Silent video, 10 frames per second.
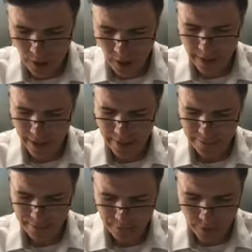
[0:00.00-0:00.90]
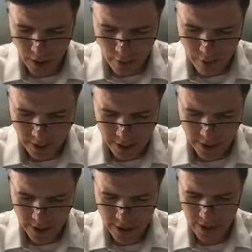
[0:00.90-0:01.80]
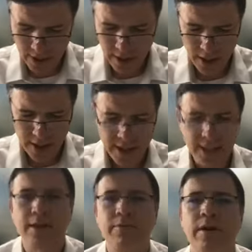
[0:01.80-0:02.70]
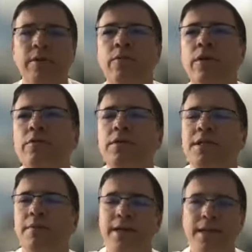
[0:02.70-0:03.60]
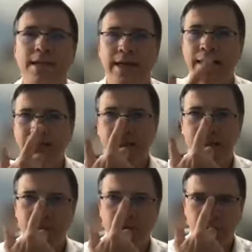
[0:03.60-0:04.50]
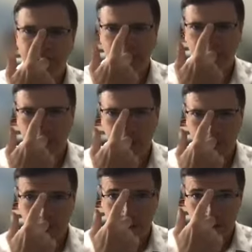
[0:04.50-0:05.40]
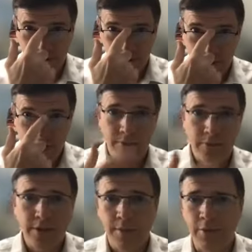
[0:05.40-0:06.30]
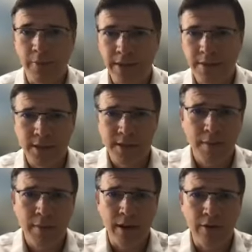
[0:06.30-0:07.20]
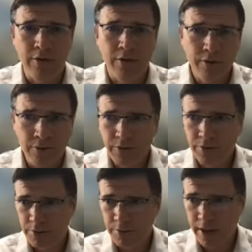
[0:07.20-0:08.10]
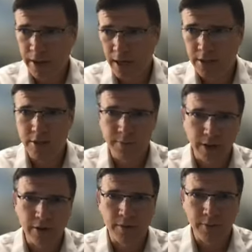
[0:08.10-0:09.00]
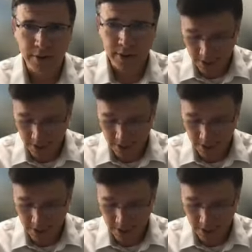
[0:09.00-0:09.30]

Okay. Right. So just that, that last thing is that when, when, when someone does a nezik that's not visible. So for example, you make something tame or you make it asr bahana because